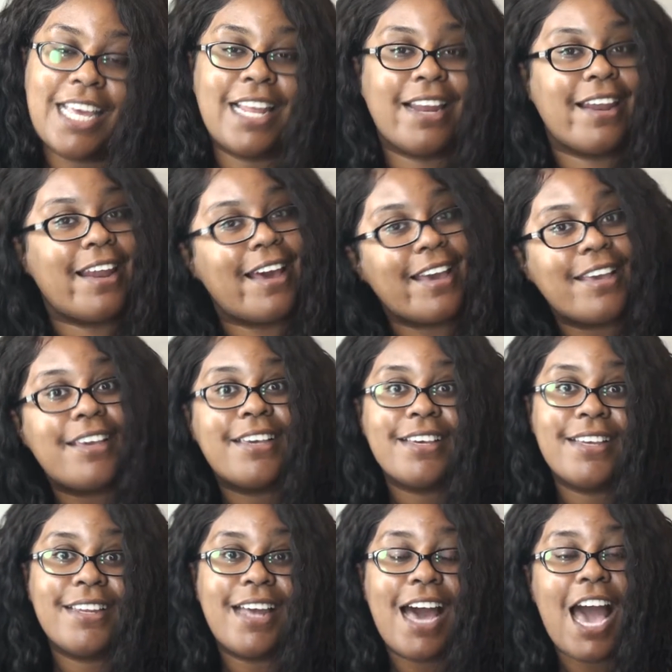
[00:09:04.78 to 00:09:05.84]
and like
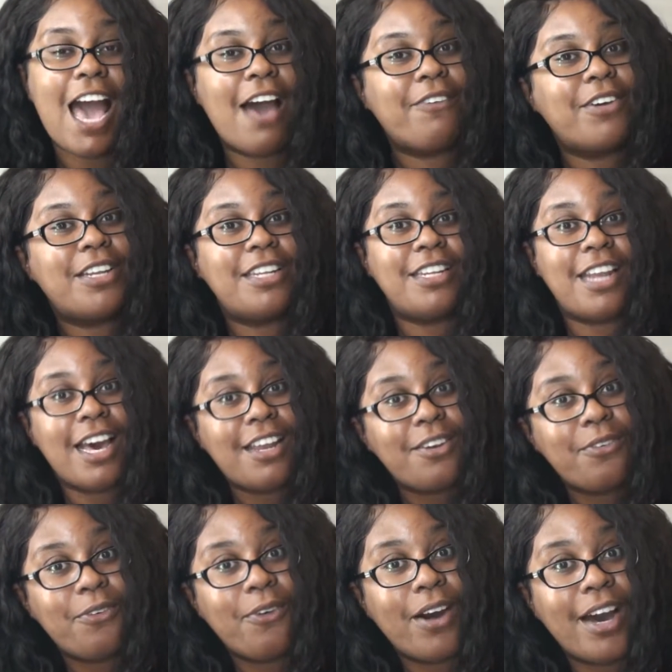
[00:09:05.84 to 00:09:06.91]
it, I have
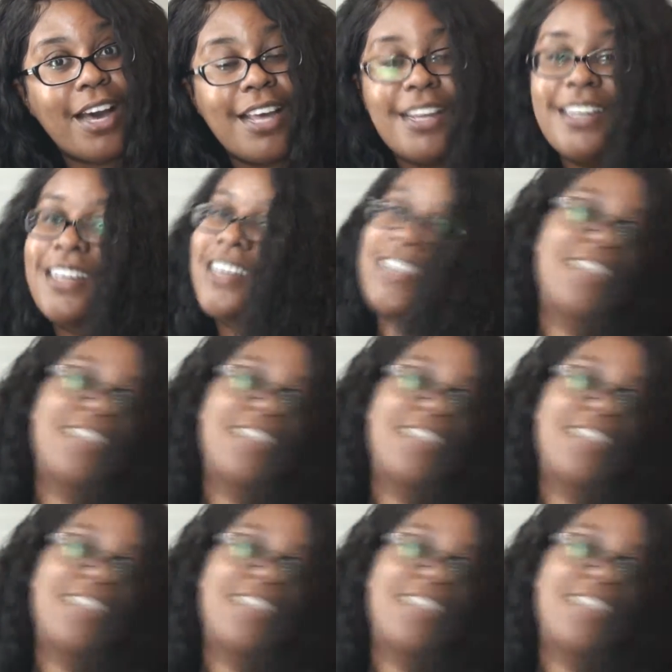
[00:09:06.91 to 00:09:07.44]
another one.